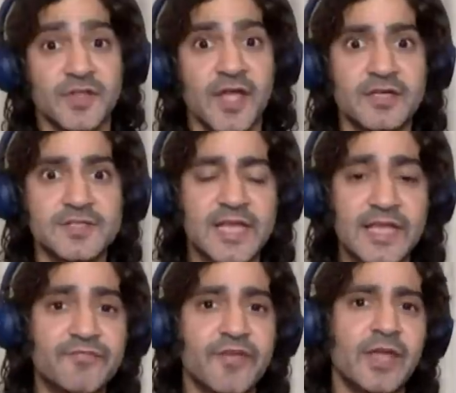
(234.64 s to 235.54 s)
there is
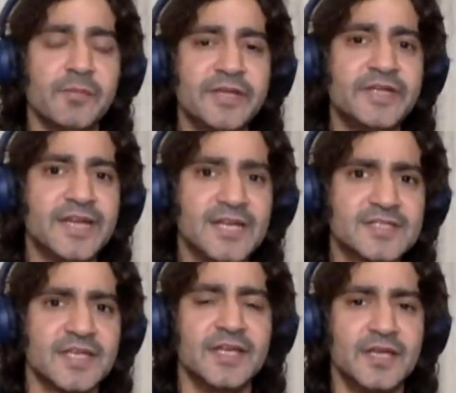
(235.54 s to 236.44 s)
if AB
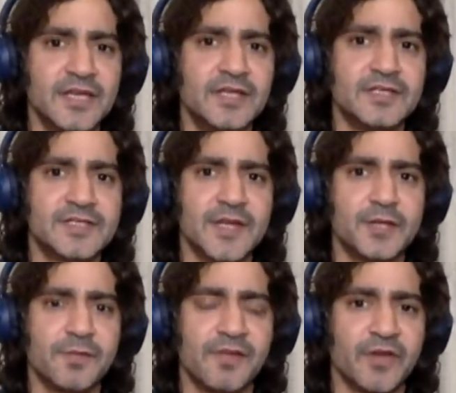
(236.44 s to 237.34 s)
does indeed decide
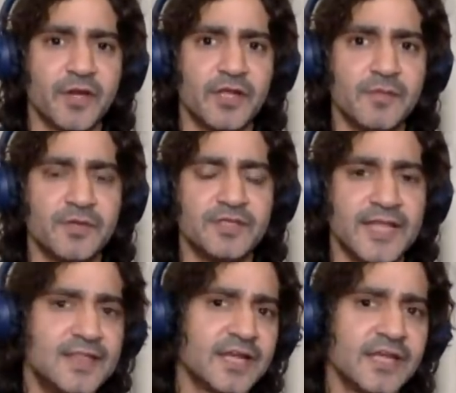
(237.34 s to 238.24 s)
to become wicketkeeper,
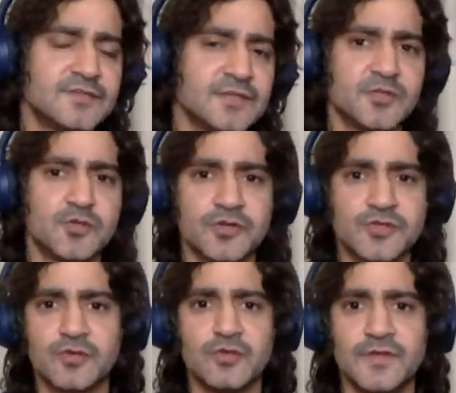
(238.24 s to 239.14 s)
then that gives them a choice
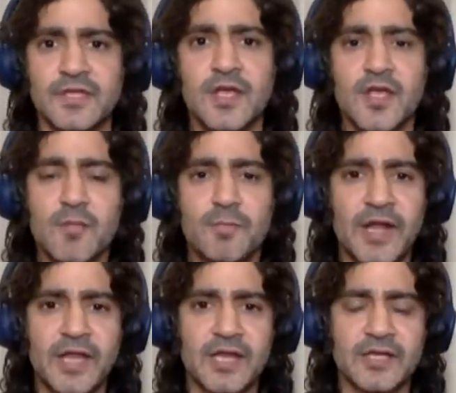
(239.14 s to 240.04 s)
to go with
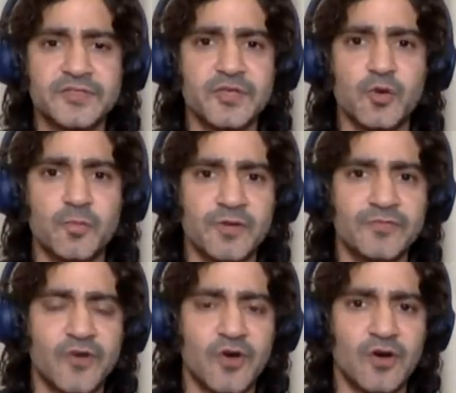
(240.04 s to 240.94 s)
Padikkal as the opener
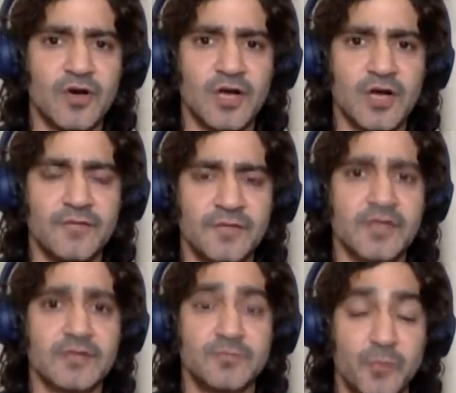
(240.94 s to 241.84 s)
for uh,
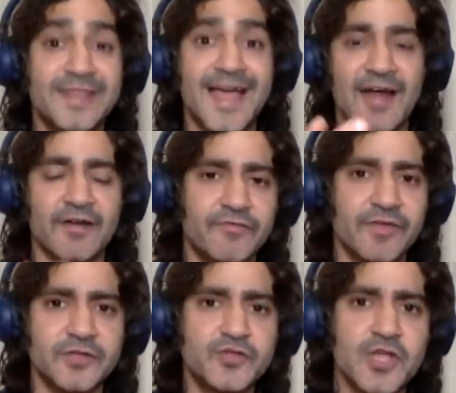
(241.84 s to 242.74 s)
with Aaron
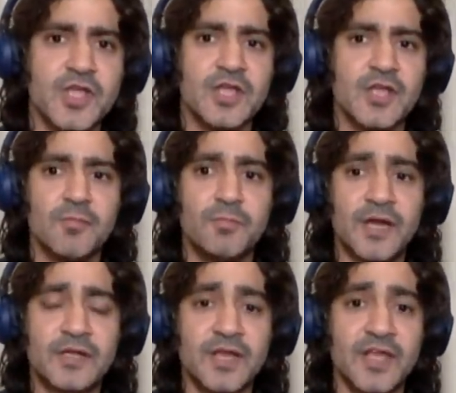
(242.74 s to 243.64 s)
Finch.
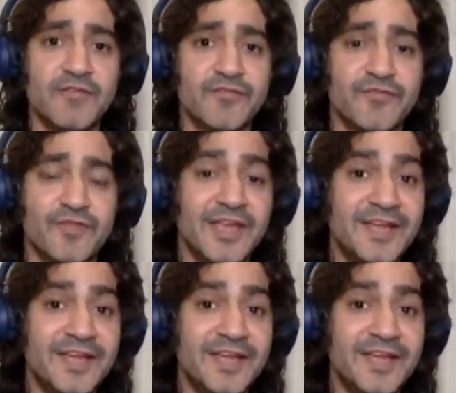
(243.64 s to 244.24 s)
But if he